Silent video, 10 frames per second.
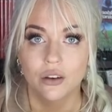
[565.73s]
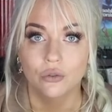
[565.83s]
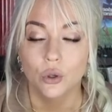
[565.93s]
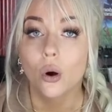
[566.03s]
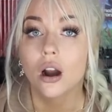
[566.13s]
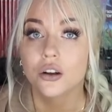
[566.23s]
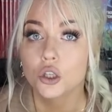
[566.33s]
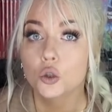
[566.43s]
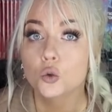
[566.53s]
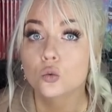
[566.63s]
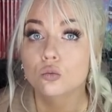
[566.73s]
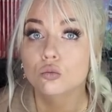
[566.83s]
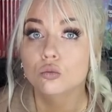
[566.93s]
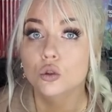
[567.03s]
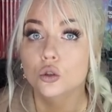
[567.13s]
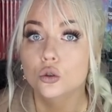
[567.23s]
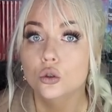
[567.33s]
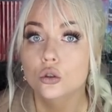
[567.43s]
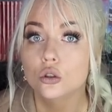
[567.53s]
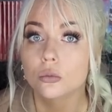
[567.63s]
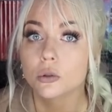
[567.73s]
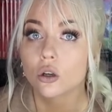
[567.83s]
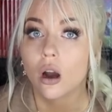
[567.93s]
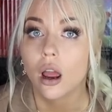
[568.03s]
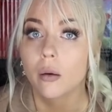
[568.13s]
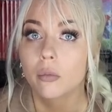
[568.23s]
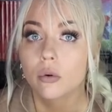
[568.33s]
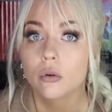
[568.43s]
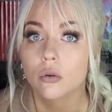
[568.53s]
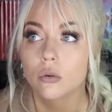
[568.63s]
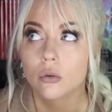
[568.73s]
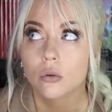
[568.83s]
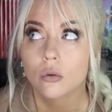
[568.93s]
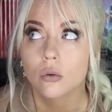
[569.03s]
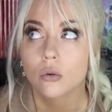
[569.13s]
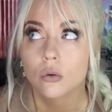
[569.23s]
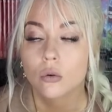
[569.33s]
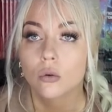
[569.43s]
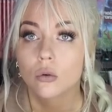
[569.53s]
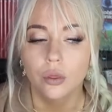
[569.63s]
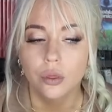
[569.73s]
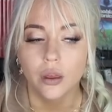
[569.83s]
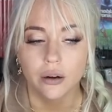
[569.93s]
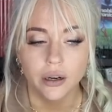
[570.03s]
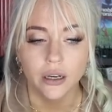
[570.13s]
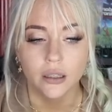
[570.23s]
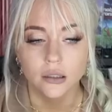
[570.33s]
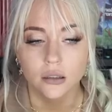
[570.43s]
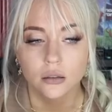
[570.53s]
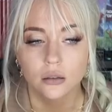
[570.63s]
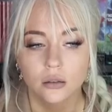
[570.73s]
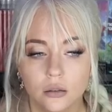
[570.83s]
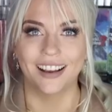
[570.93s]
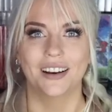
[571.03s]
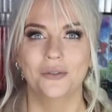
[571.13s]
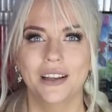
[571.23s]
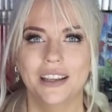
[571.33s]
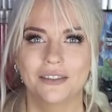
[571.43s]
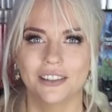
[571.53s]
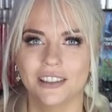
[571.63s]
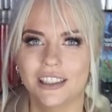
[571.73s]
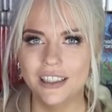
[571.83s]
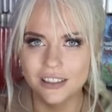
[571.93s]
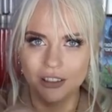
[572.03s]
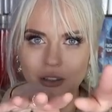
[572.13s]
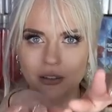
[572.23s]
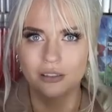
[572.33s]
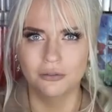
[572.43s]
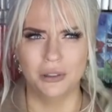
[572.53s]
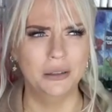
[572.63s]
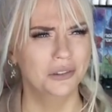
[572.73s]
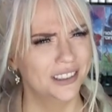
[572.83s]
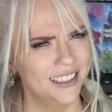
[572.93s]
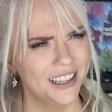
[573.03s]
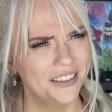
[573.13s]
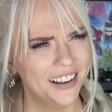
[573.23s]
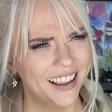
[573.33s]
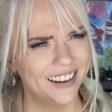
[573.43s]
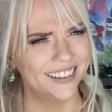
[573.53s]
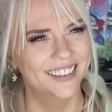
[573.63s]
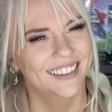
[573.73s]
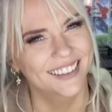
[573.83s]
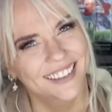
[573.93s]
If you are new, you should subscribe. There it is. And we will see you. We will see you later.